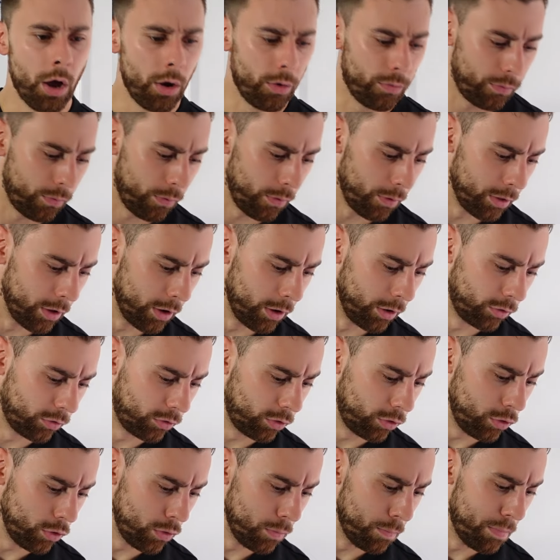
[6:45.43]
for the
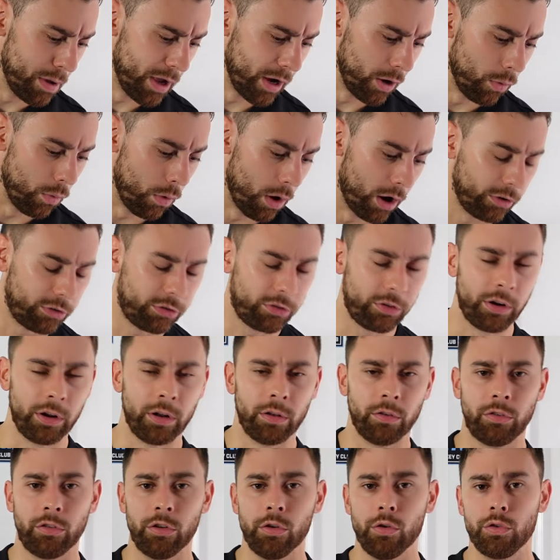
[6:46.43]
two big Russians